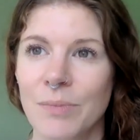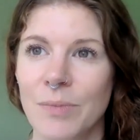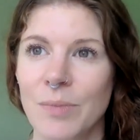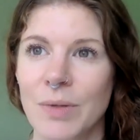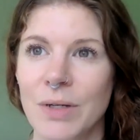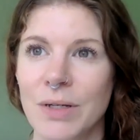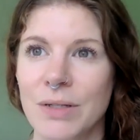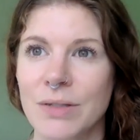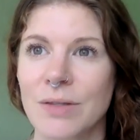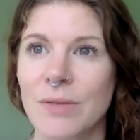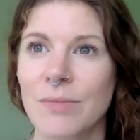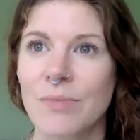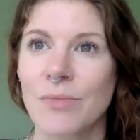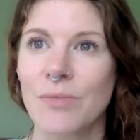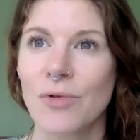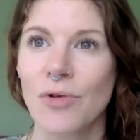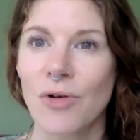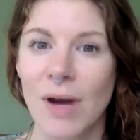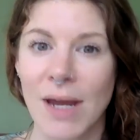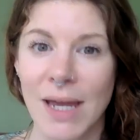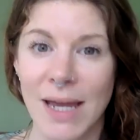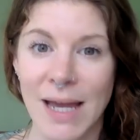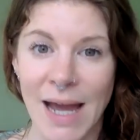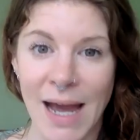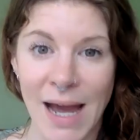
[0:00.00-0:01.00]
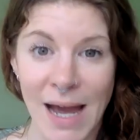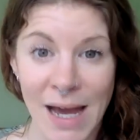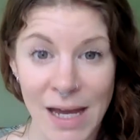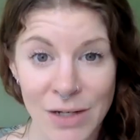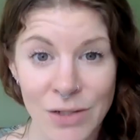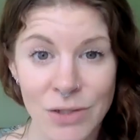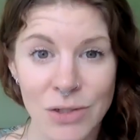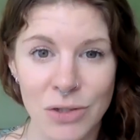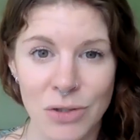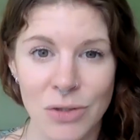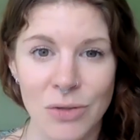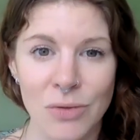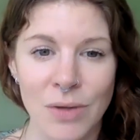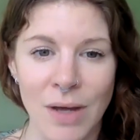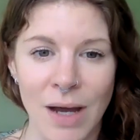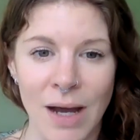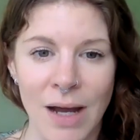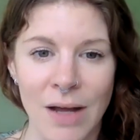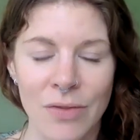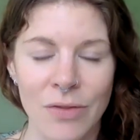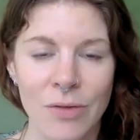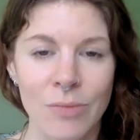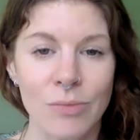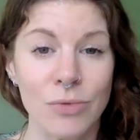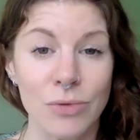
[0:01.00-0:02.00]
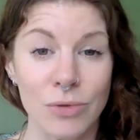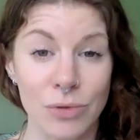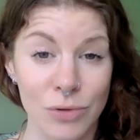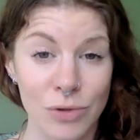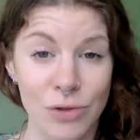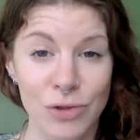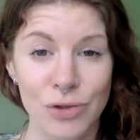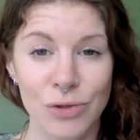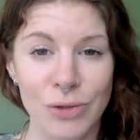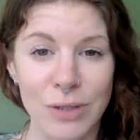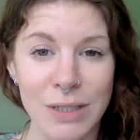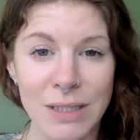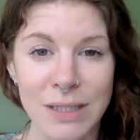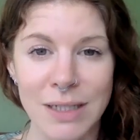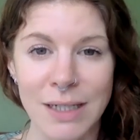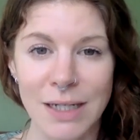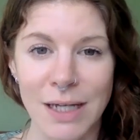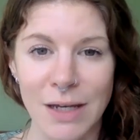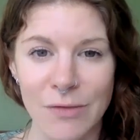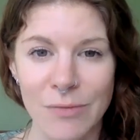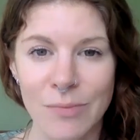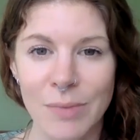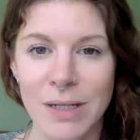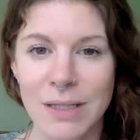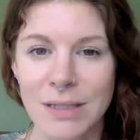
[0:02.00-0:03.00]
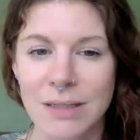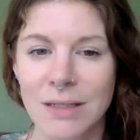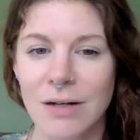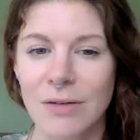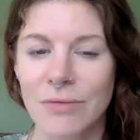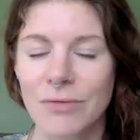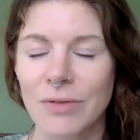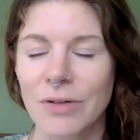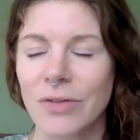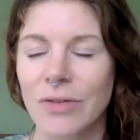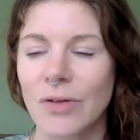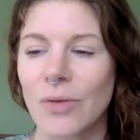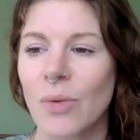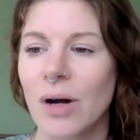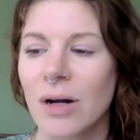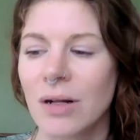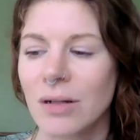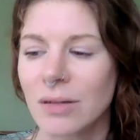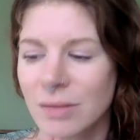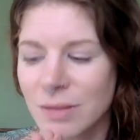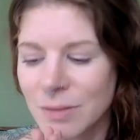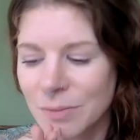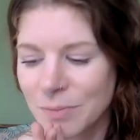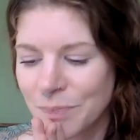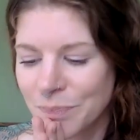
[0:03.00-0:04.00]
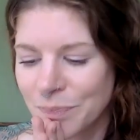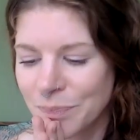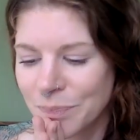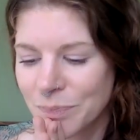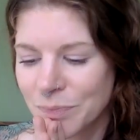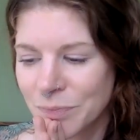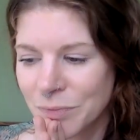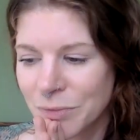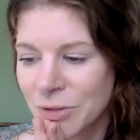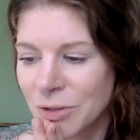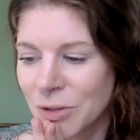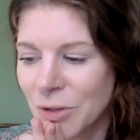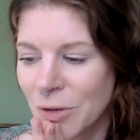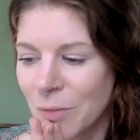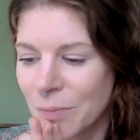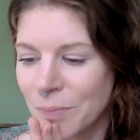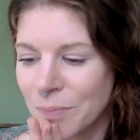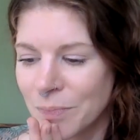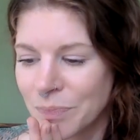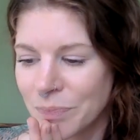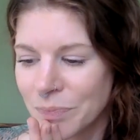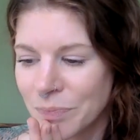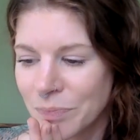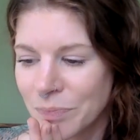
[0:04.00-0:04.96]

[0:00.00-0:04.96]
because the more I can do that, the more choice I give myself in the world. So